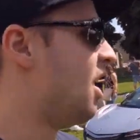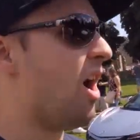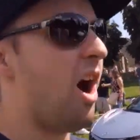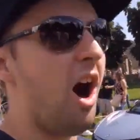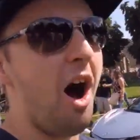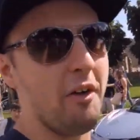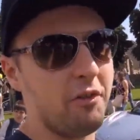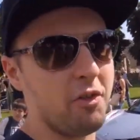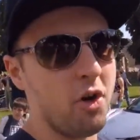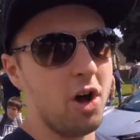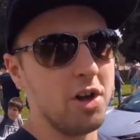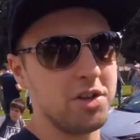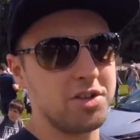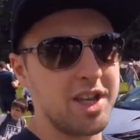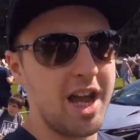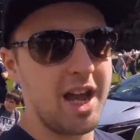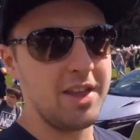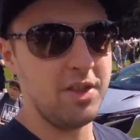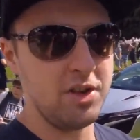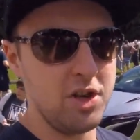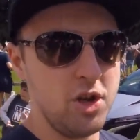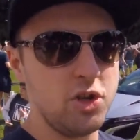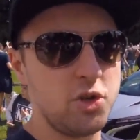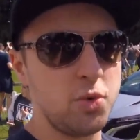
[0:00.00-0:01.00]
I've got to say,
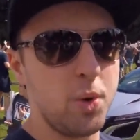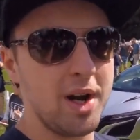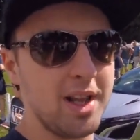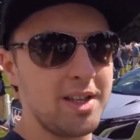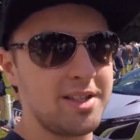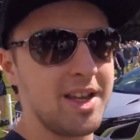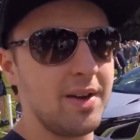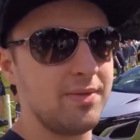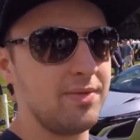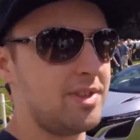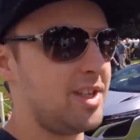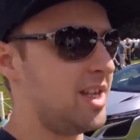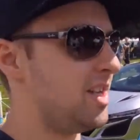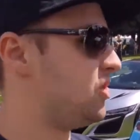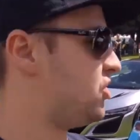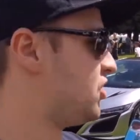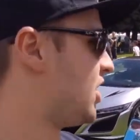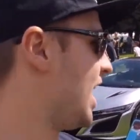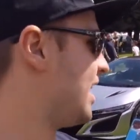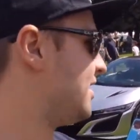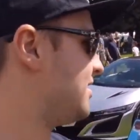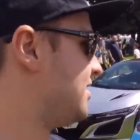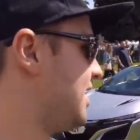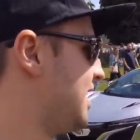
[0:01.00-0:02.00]
the new 2017
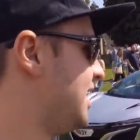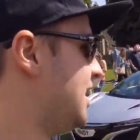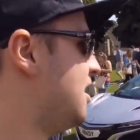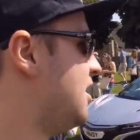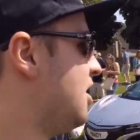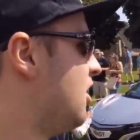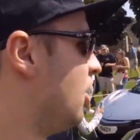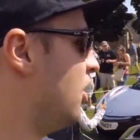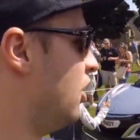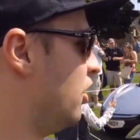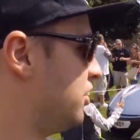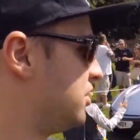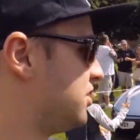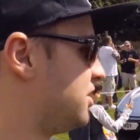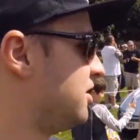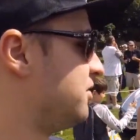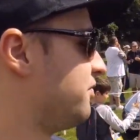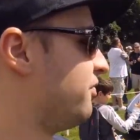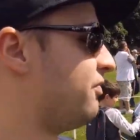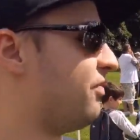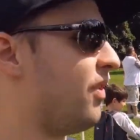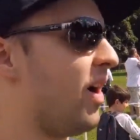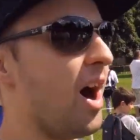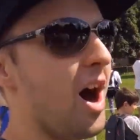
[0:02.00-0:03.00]
chassis looks
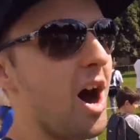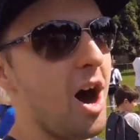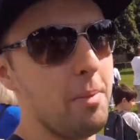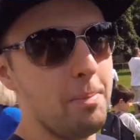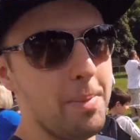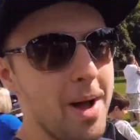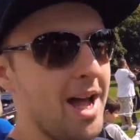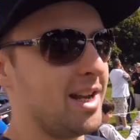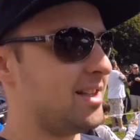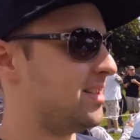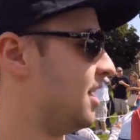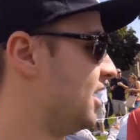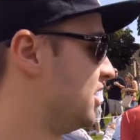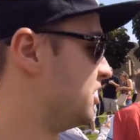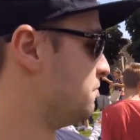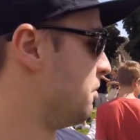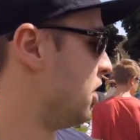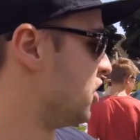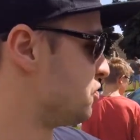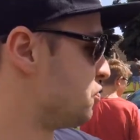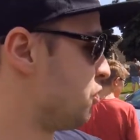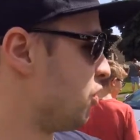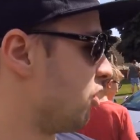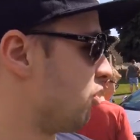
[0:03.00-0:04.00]
far better. It's
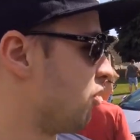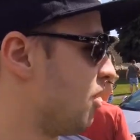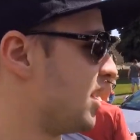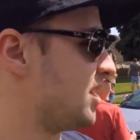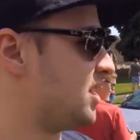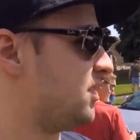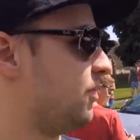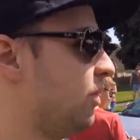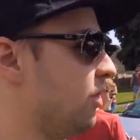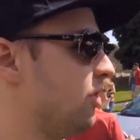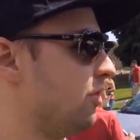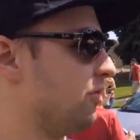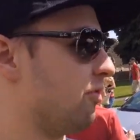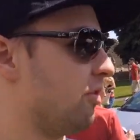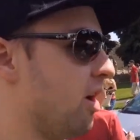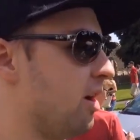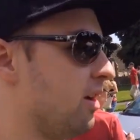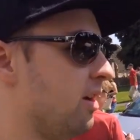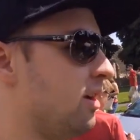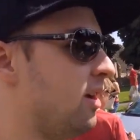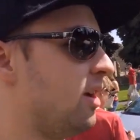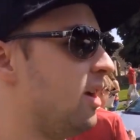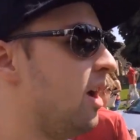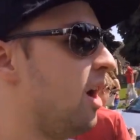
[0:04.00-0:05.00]
much more aggressive on the front.
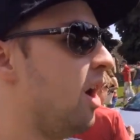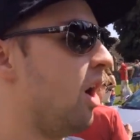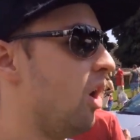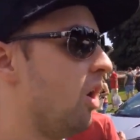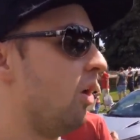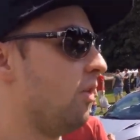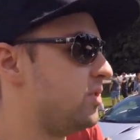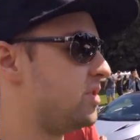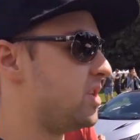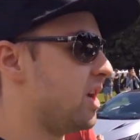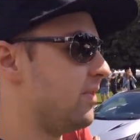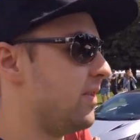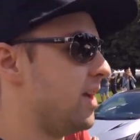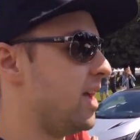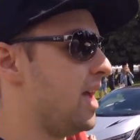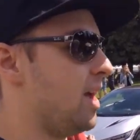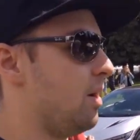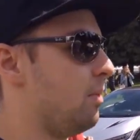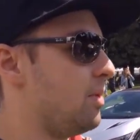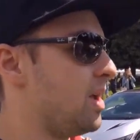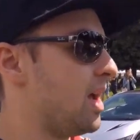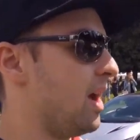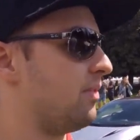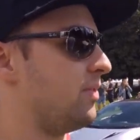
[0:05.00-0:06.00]
And obviously over here
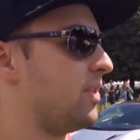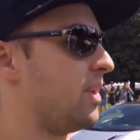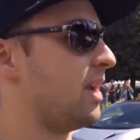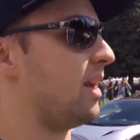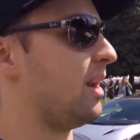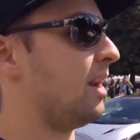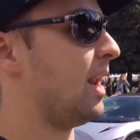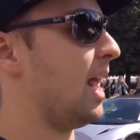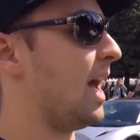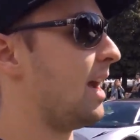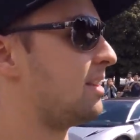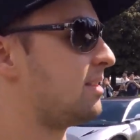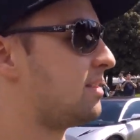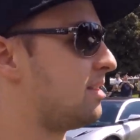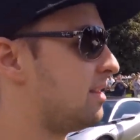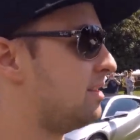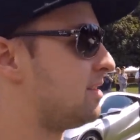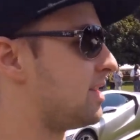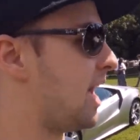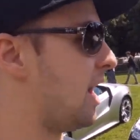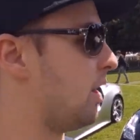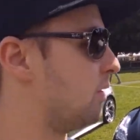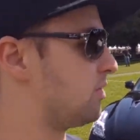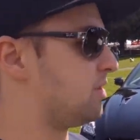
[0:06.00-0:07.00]
we have the Lexus
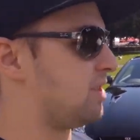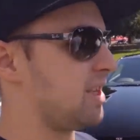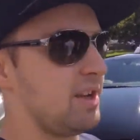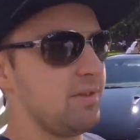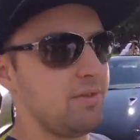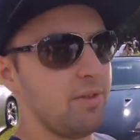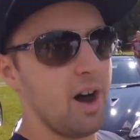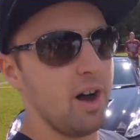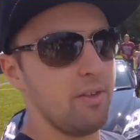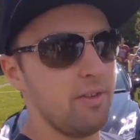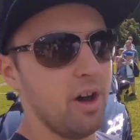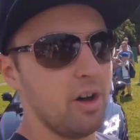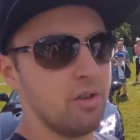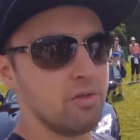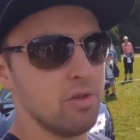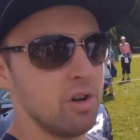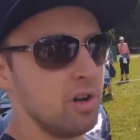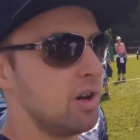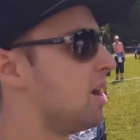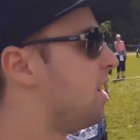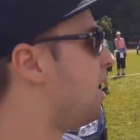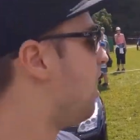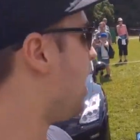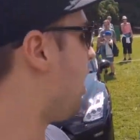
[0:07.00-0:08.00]

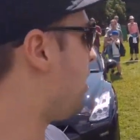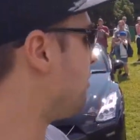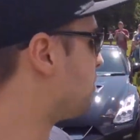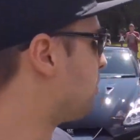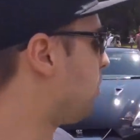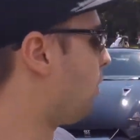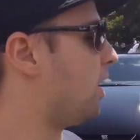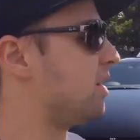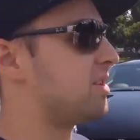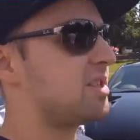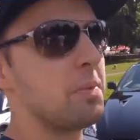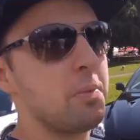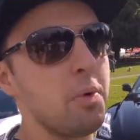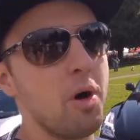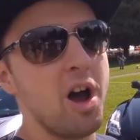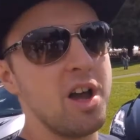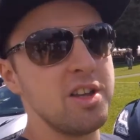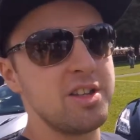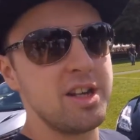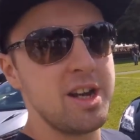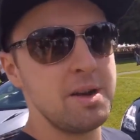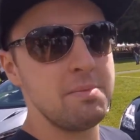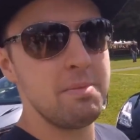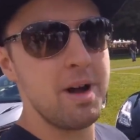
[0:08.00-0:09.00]
LC500. I'm quite
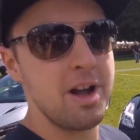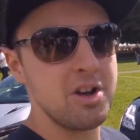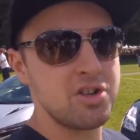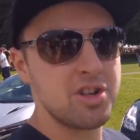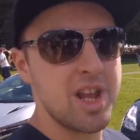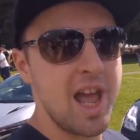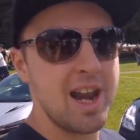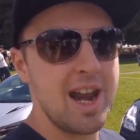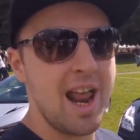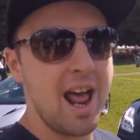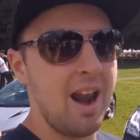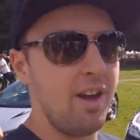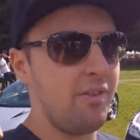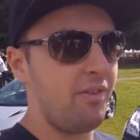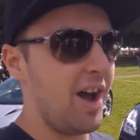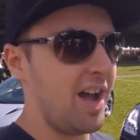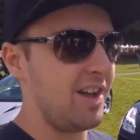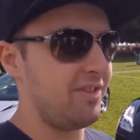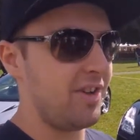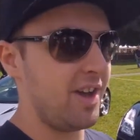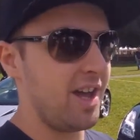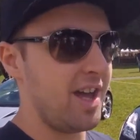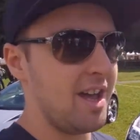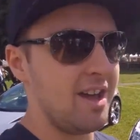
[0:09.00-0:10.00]
surprised they didn't manage to get an LFA
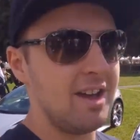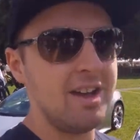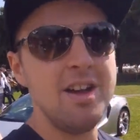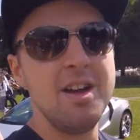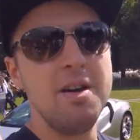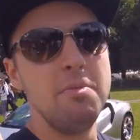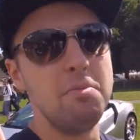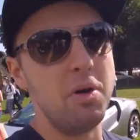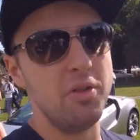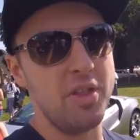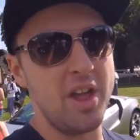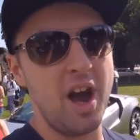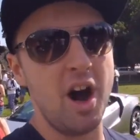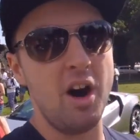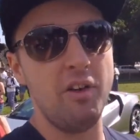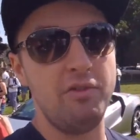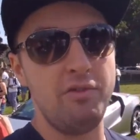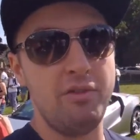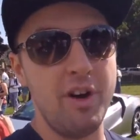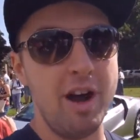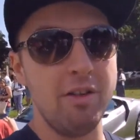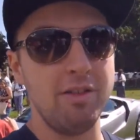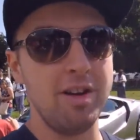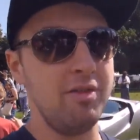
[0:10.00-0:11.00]
for here, but they are
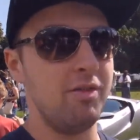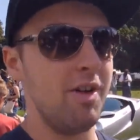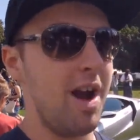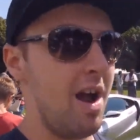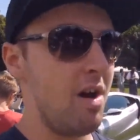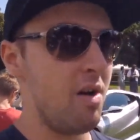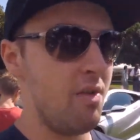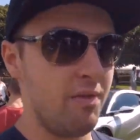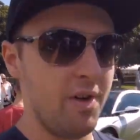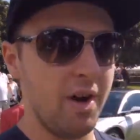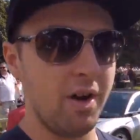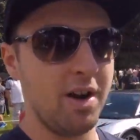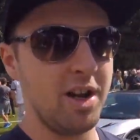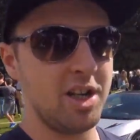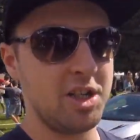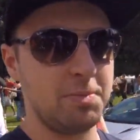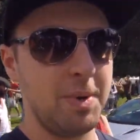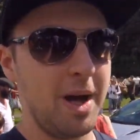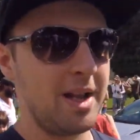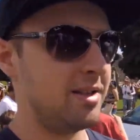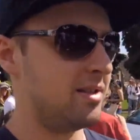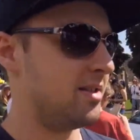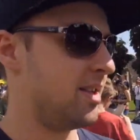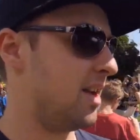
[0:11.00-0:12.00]
very rare and very
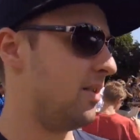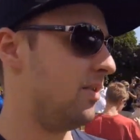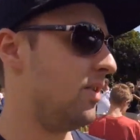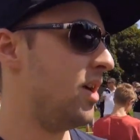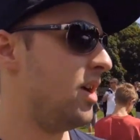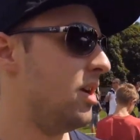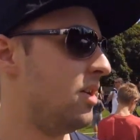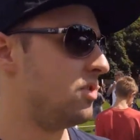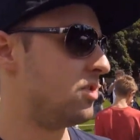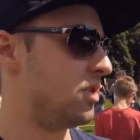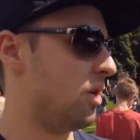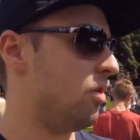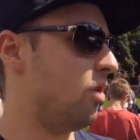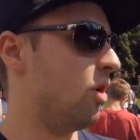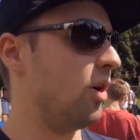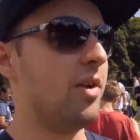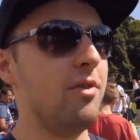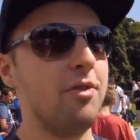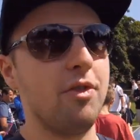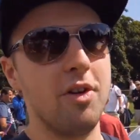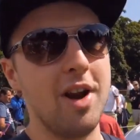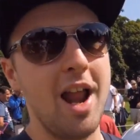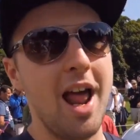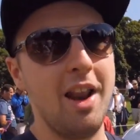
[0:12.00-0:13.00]
expensive. So looking
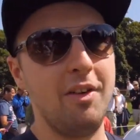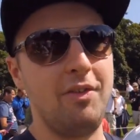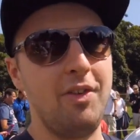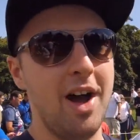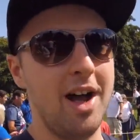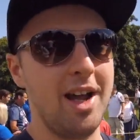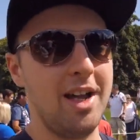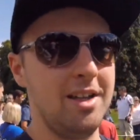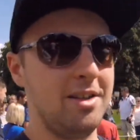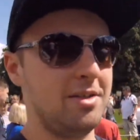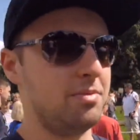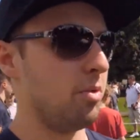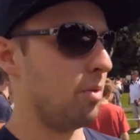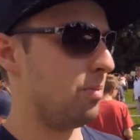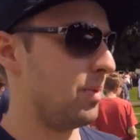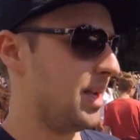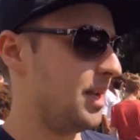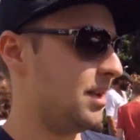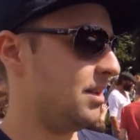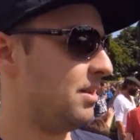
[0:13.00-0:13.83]
for an LFA is probably